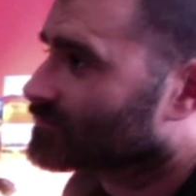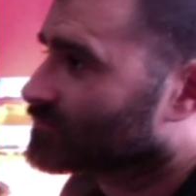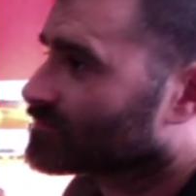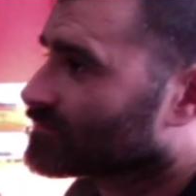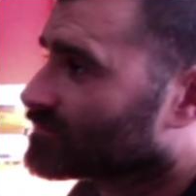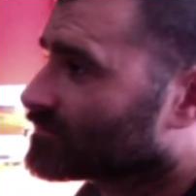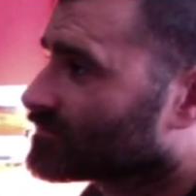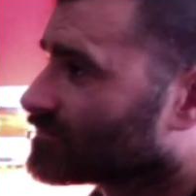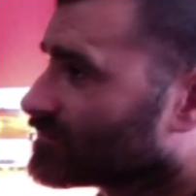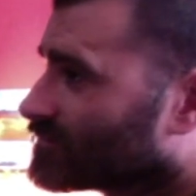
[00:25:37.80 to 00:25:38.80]
they would all
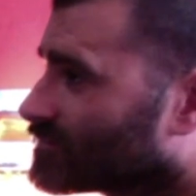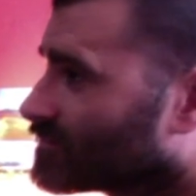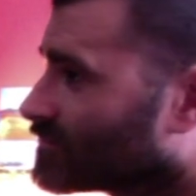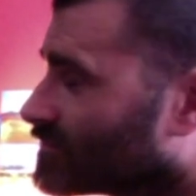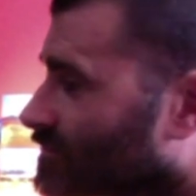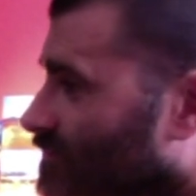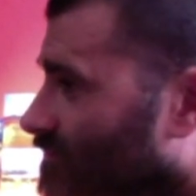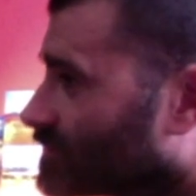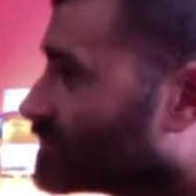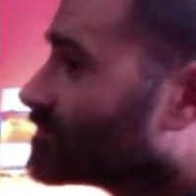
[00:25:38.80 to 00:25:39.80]
still be with you, but all
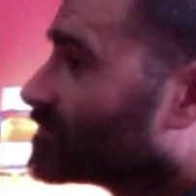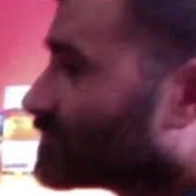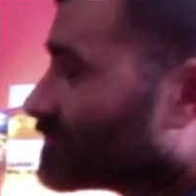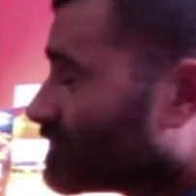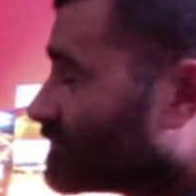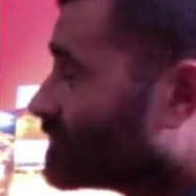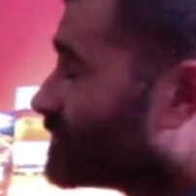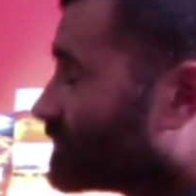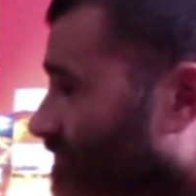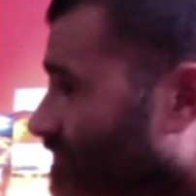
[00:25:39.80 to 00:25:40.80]
be walking with
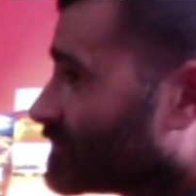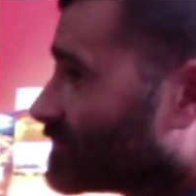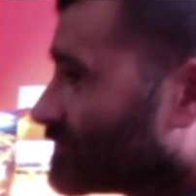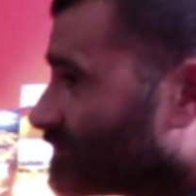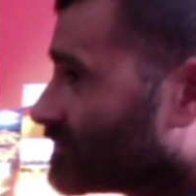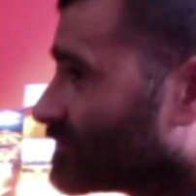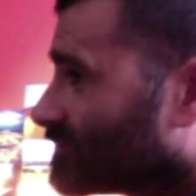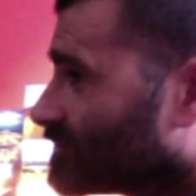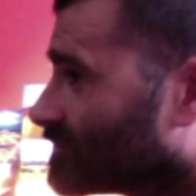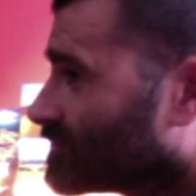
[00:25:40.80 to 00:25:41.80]
interest because
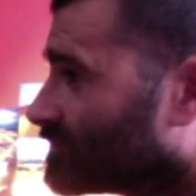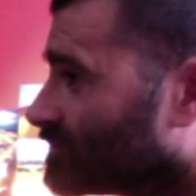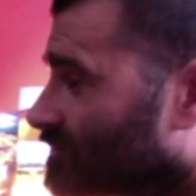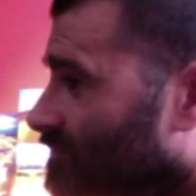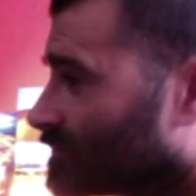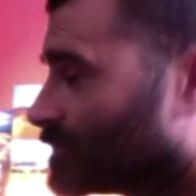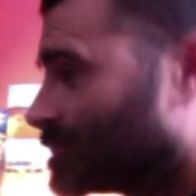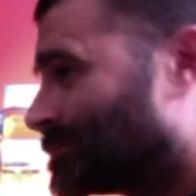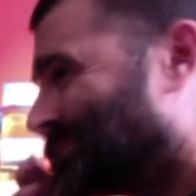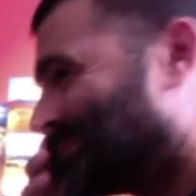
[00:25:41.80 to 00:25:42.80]
they
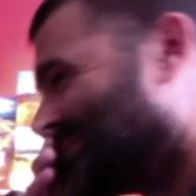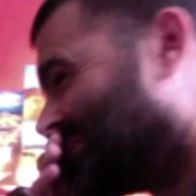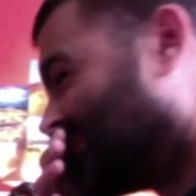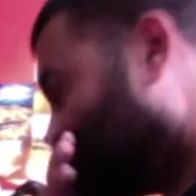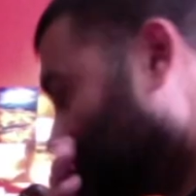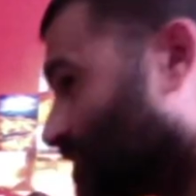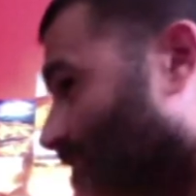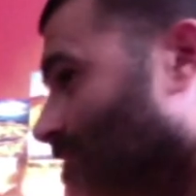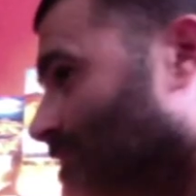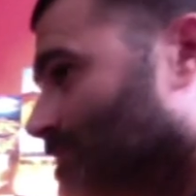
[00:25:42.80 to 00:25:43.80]
wasn't doing the go hard, go home.